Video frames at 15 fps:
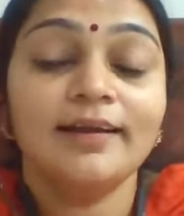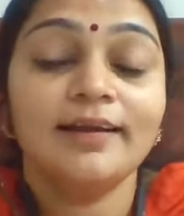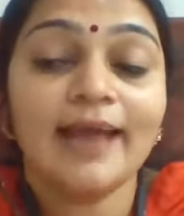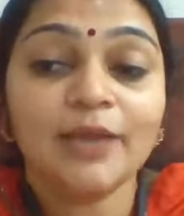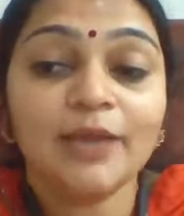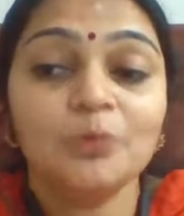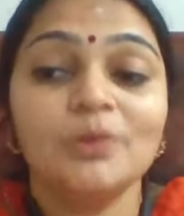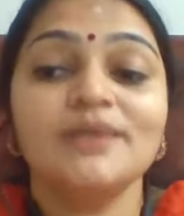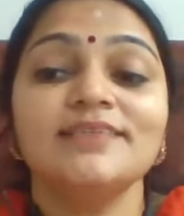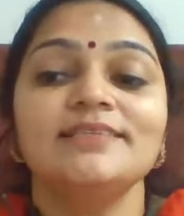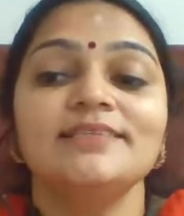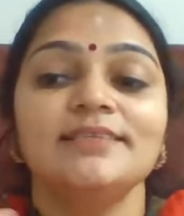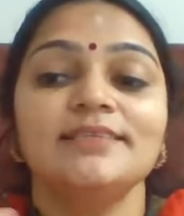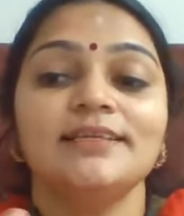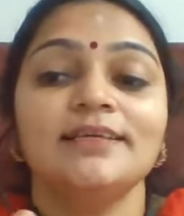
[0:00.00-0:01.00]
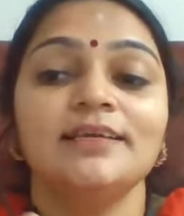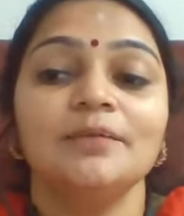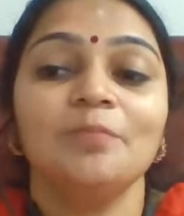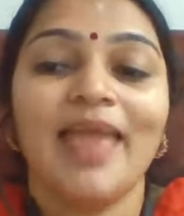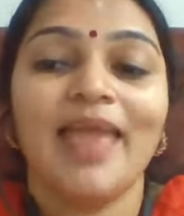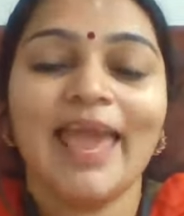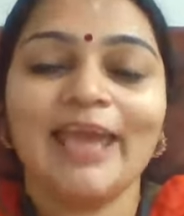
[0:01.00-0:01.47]
diversity,
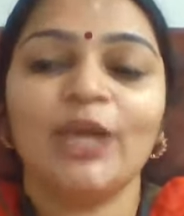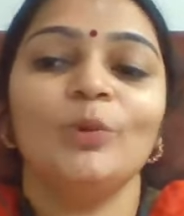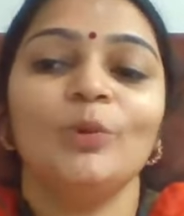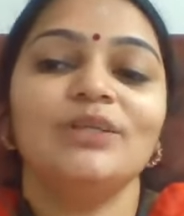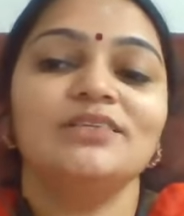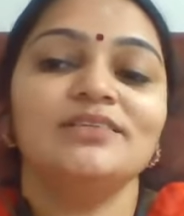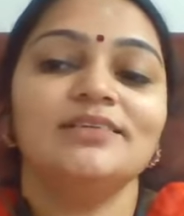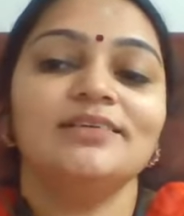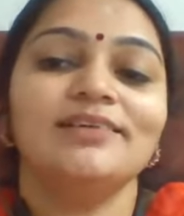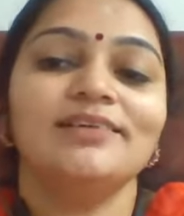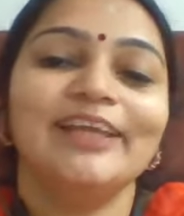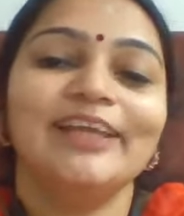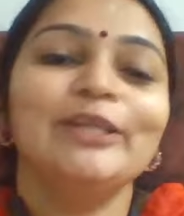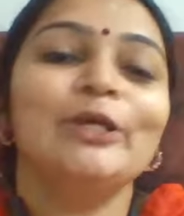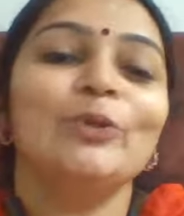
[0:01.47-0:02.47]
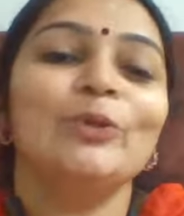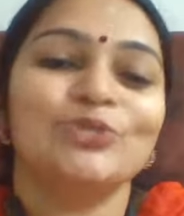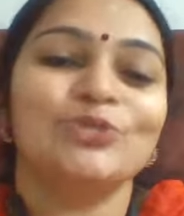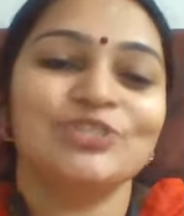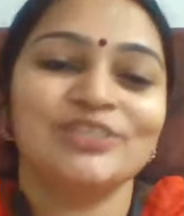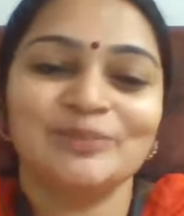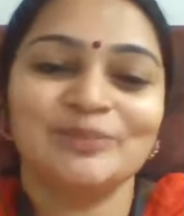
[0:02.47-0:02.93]
equity,
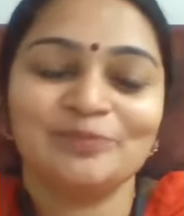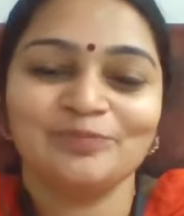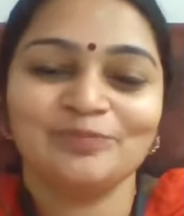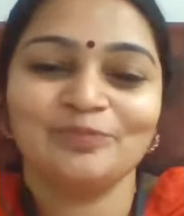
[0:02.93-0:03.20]
inclusion.